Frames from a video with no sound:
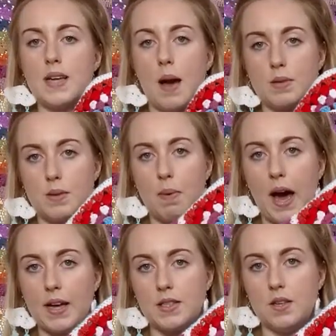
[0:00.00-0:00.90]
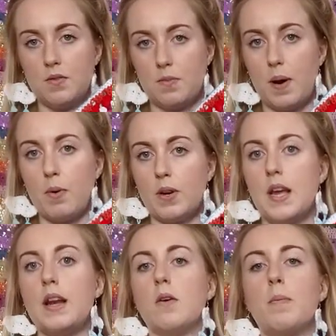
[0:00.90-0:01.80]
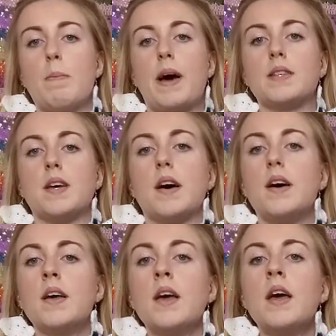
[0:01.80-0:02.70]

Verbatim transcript: adapt the pattern for my body a little bit better